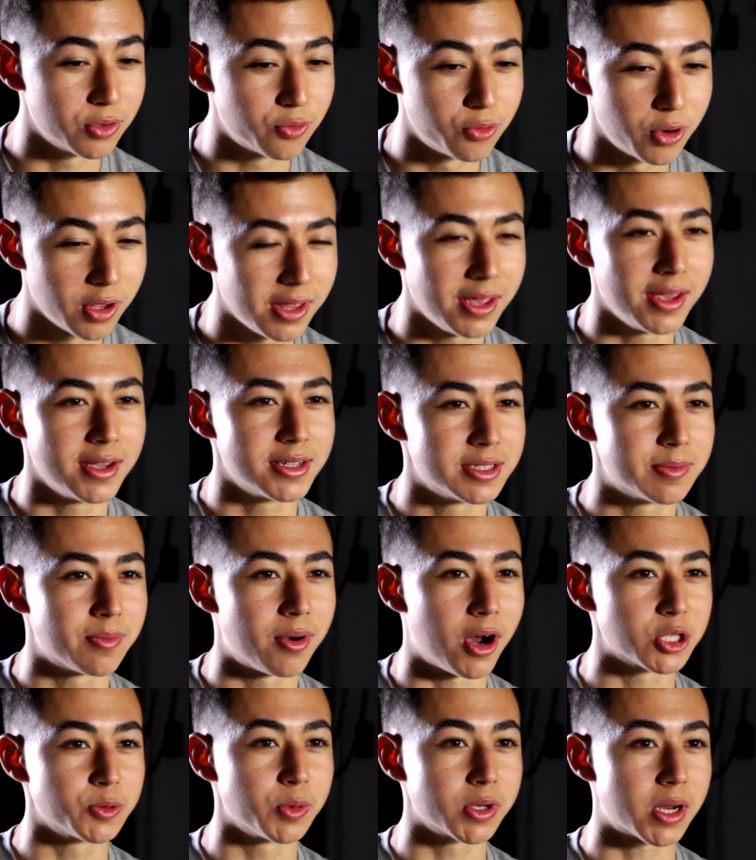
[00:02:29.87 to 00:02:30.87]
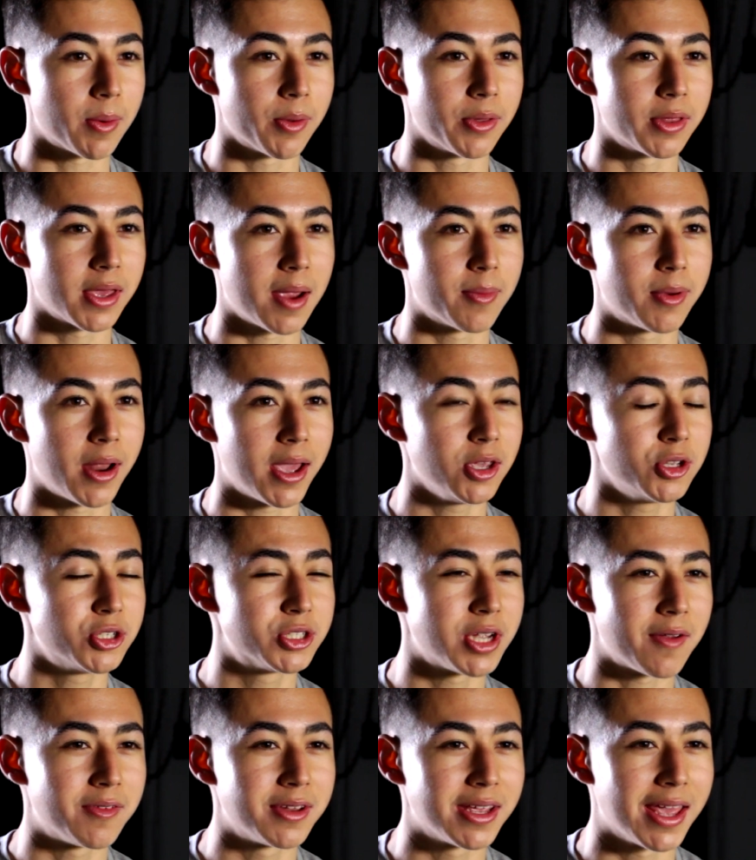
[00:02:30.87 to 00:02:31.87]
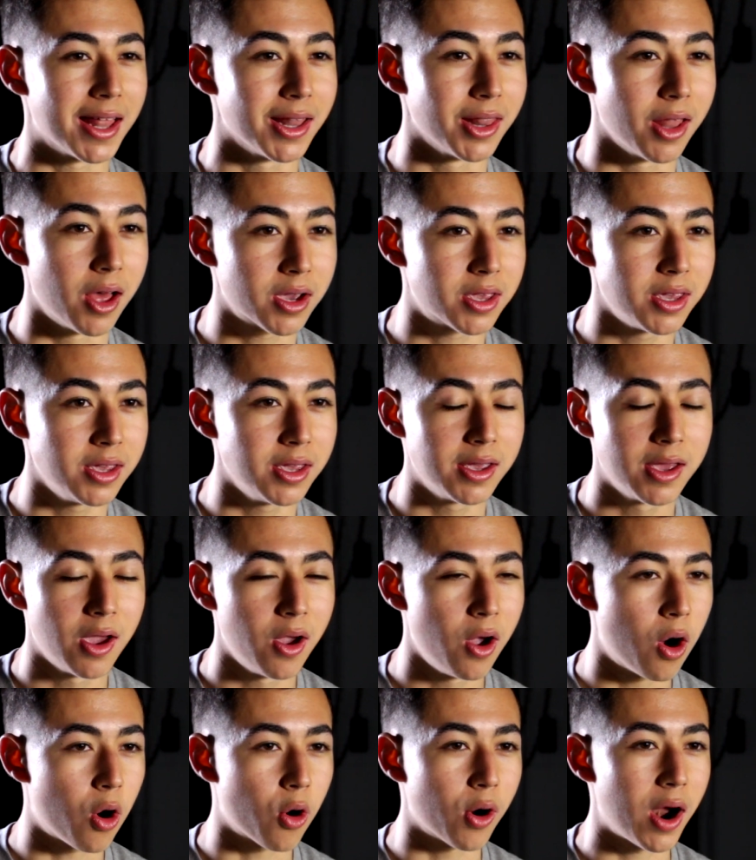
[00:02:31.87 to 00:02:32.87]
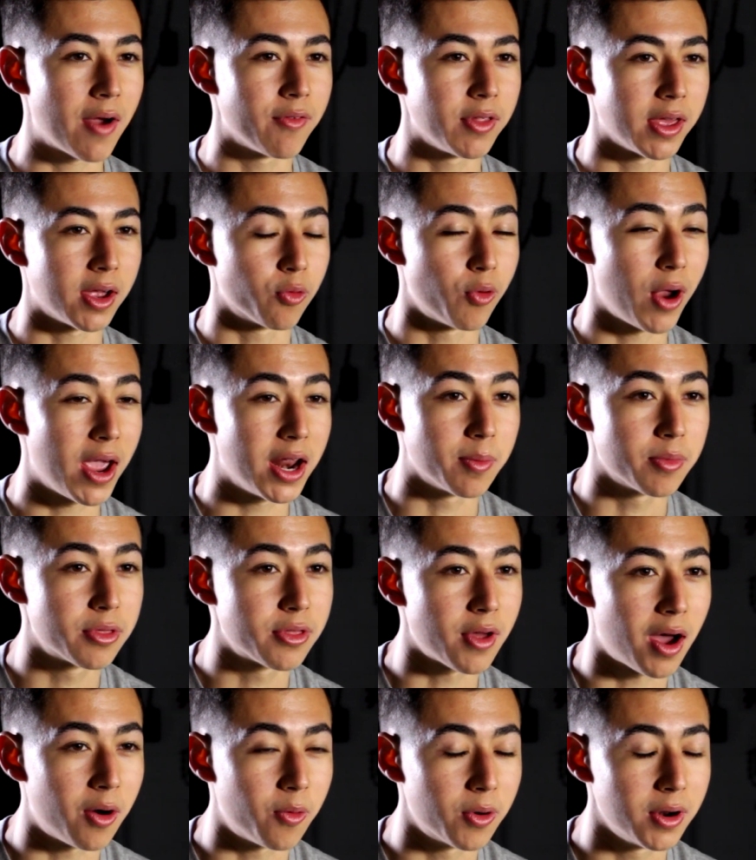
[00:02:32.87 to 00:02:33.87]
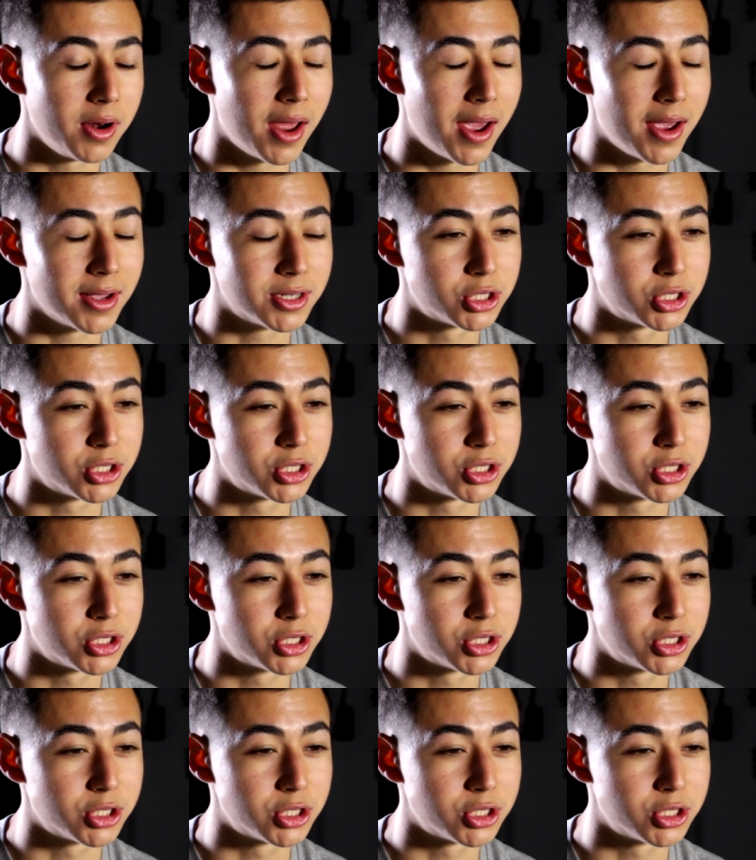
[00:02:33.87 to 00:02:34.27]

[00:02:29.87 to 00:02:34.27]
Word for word: It really is impossible to come up with a gamer tag. You just have to get lucky or have like a random thought one day.